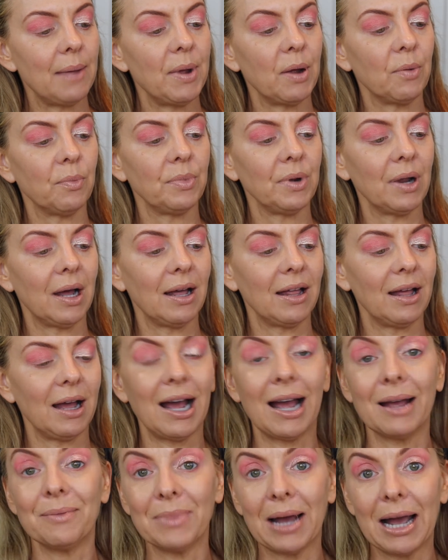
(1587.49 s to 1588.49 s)

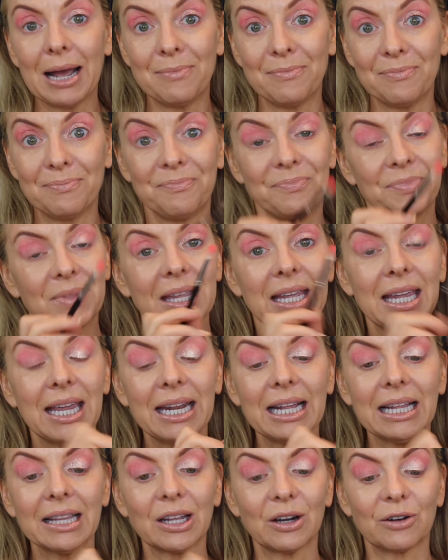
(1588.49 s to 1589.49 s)
and I'm
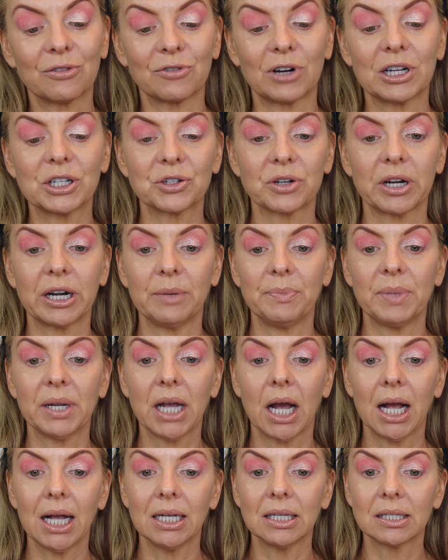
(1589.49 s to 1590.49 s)
getting a little frustrated
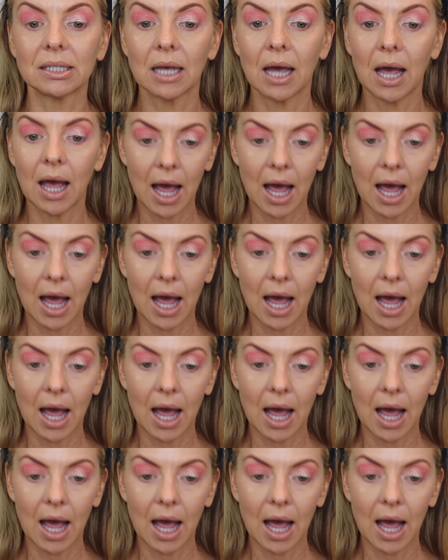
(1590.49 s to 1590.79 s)
because